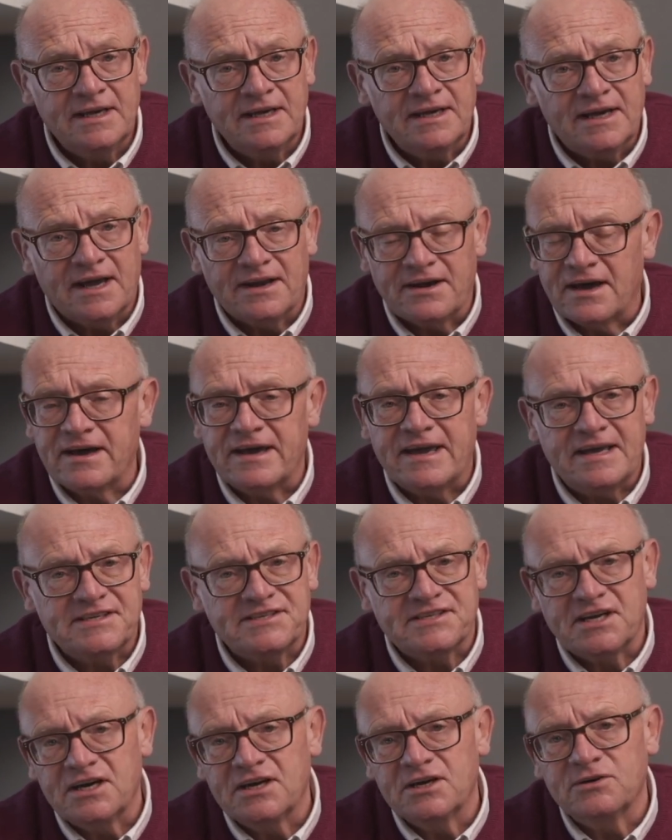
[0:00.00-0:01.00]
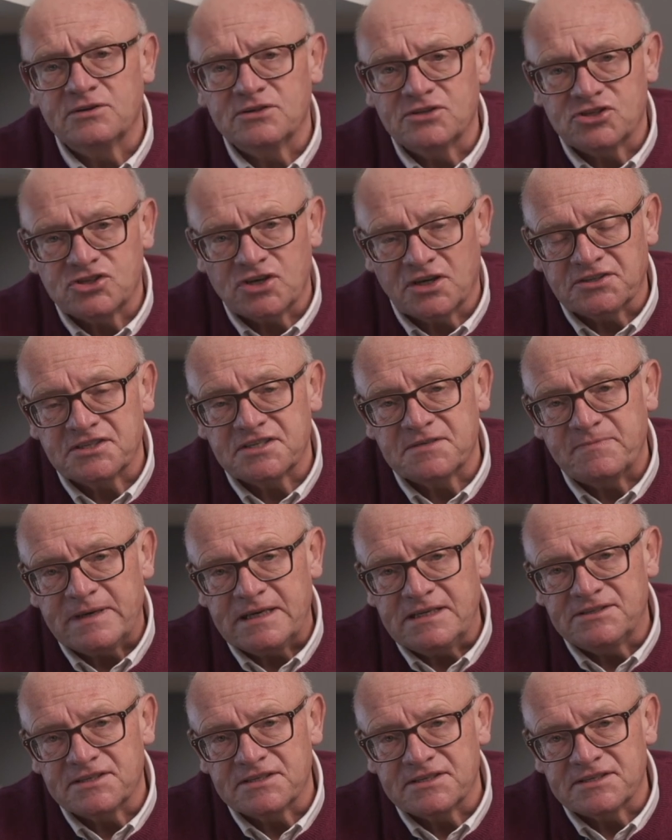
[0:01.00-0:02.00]
and ISO and shutter
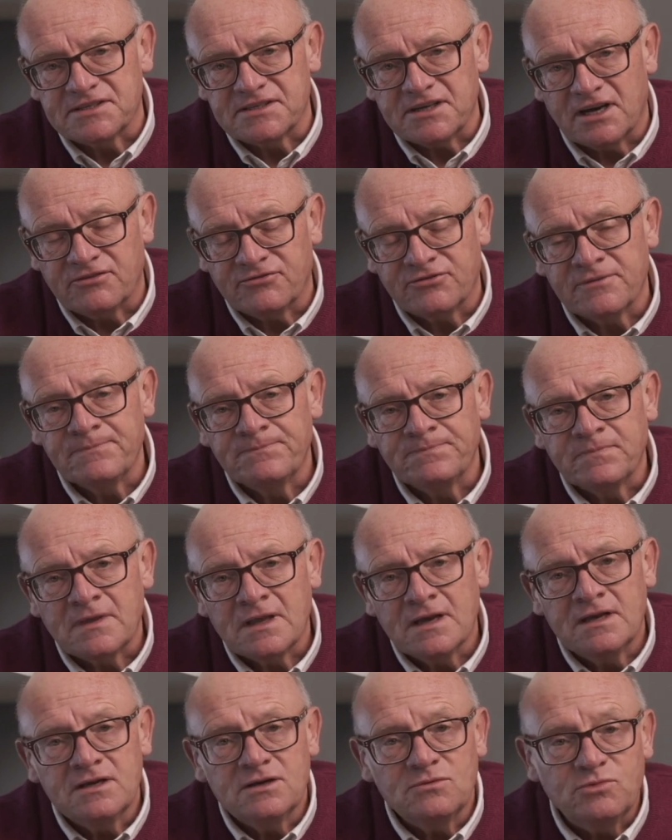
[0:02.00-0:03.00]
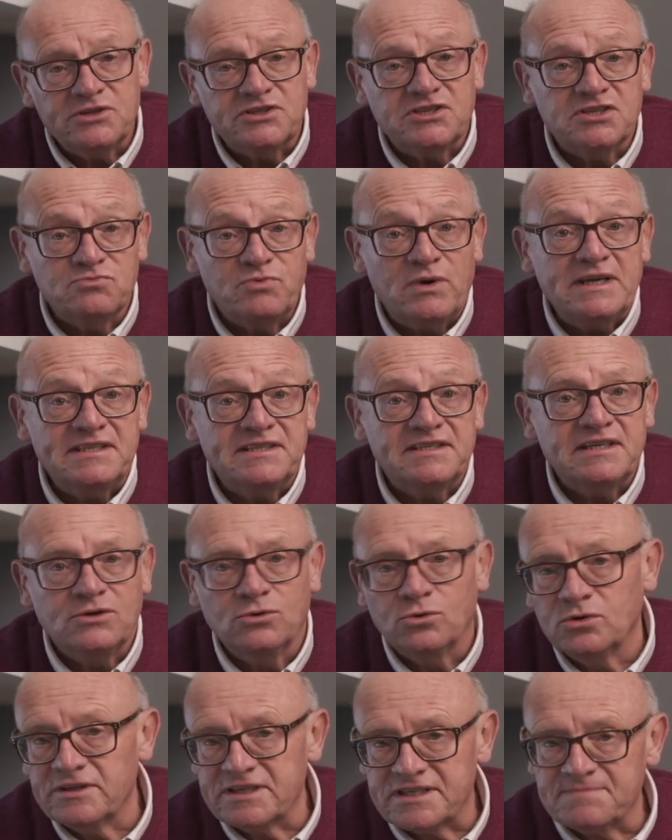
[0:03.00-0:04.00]
speeds and stuff, which is wasting
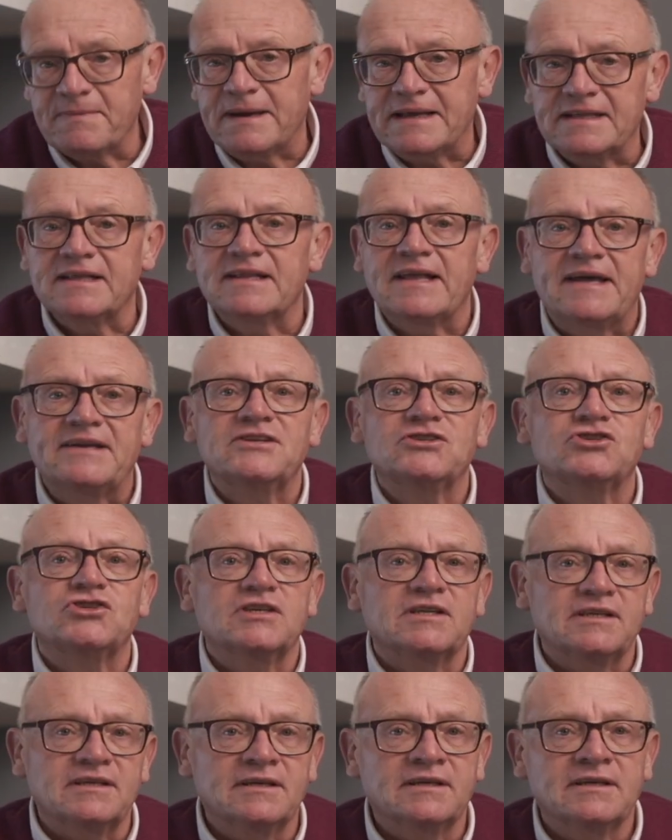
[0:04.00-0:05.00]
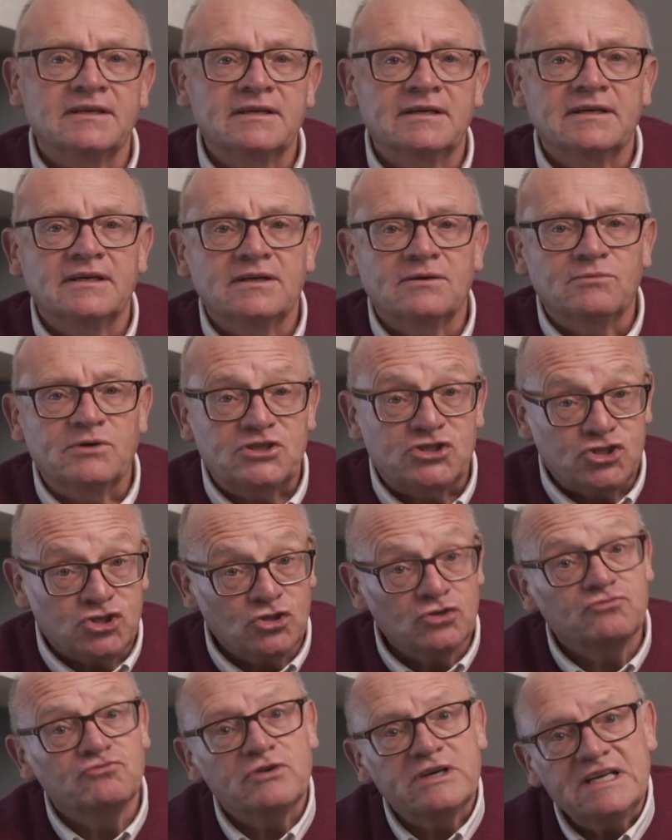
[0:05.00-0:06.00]
all this mental energy which
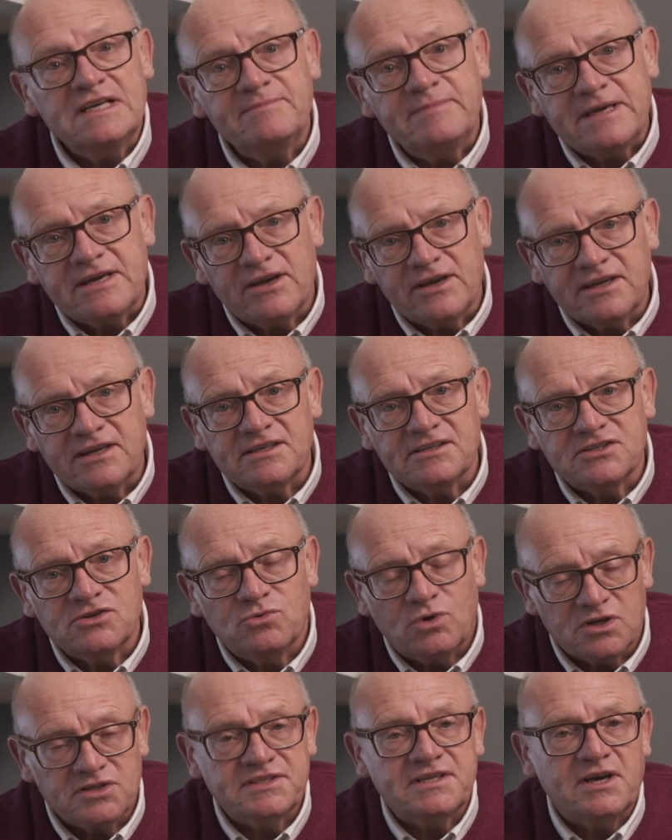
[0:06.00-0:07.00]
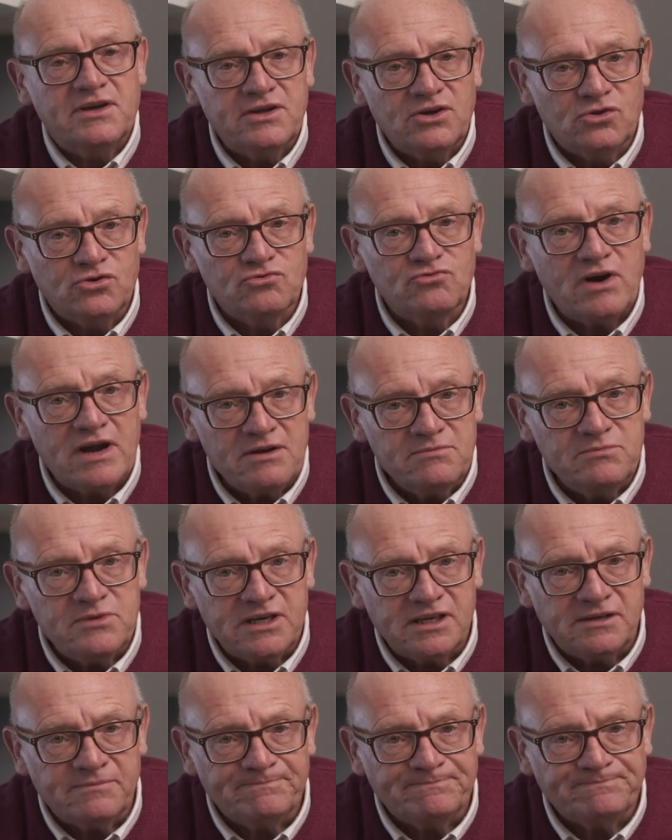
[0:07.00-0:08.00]
should really be going into what's going on around me.